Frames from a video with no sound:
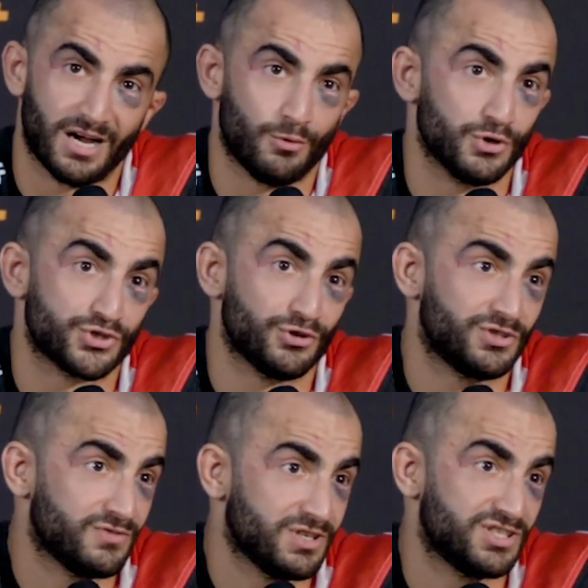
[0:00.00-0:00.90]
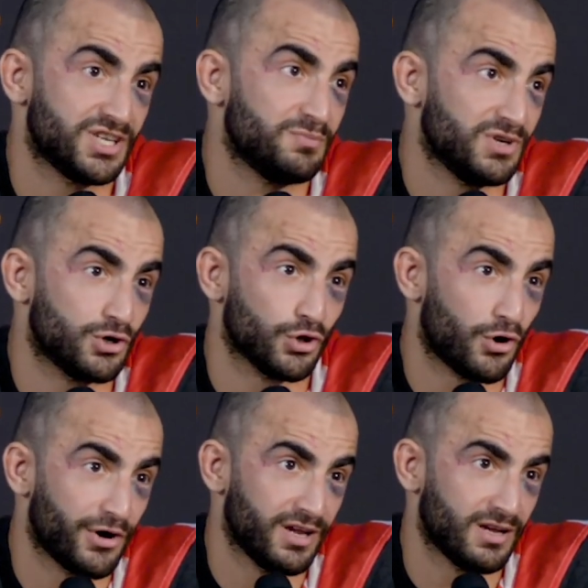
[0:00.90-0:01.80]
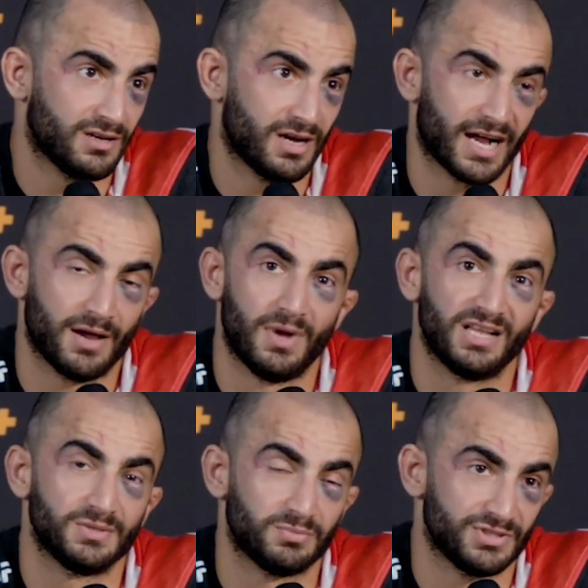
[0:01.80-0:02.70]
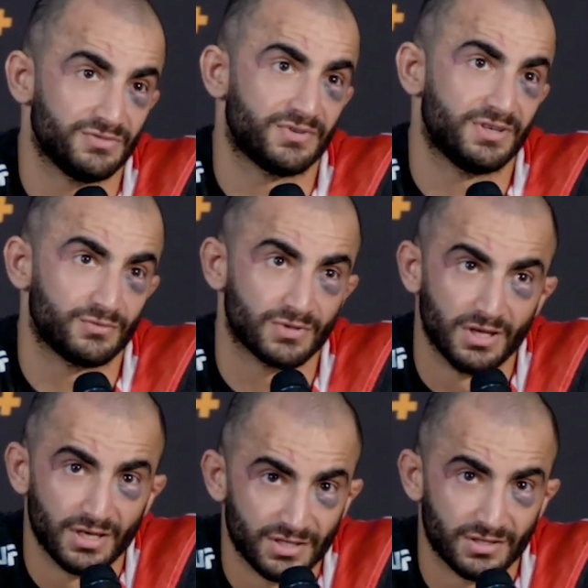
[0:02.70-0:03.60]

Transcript: I was not even a champ in glory. I got multiple different